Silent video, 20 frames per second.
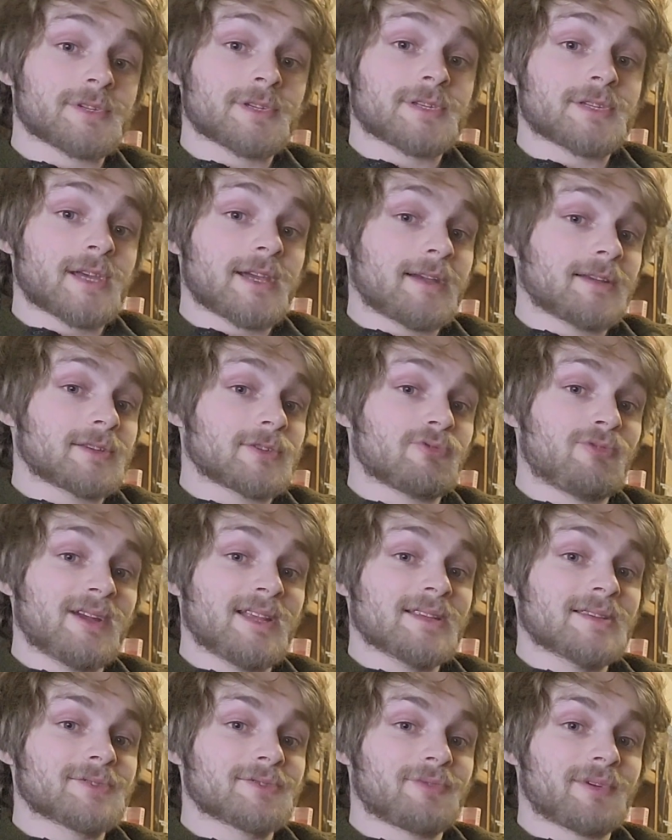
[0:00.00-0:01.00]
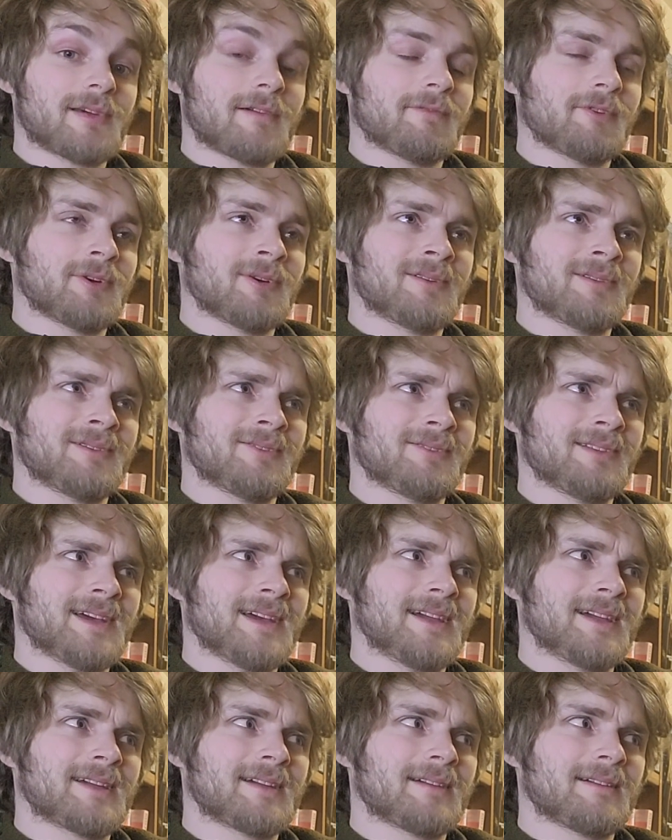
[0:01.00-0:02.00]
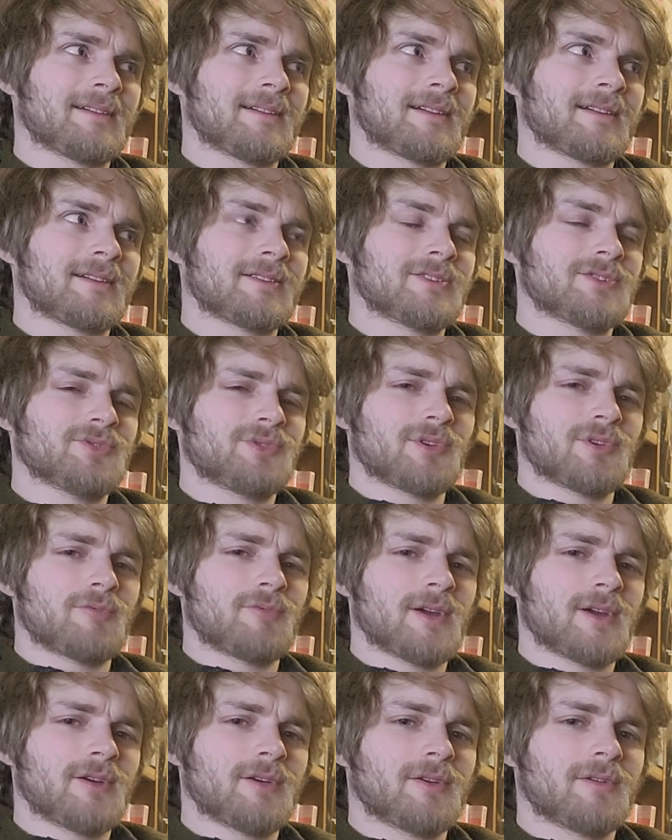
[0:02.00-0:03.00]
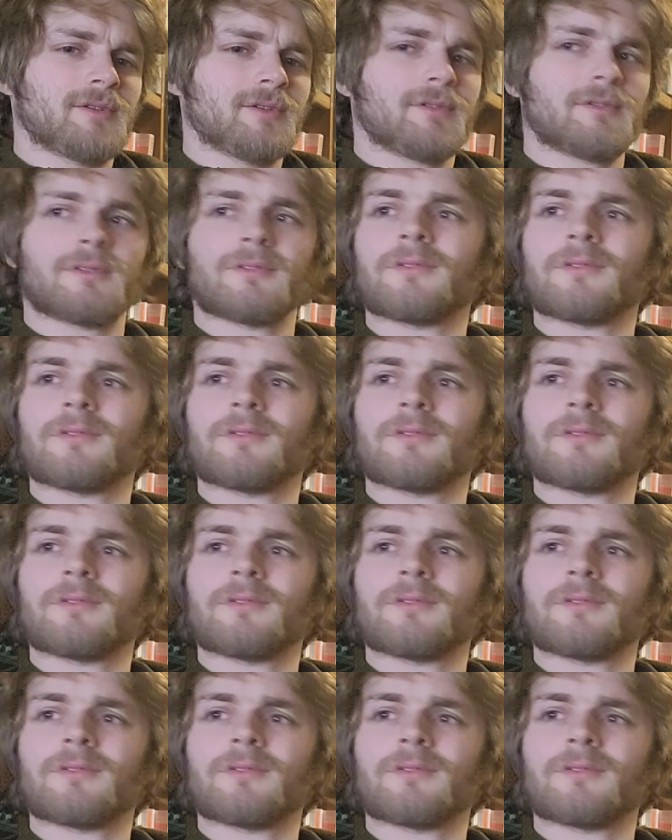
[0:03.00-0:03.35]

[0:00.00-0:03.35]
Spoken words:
It's like twins or whatever, and they're like doing a weird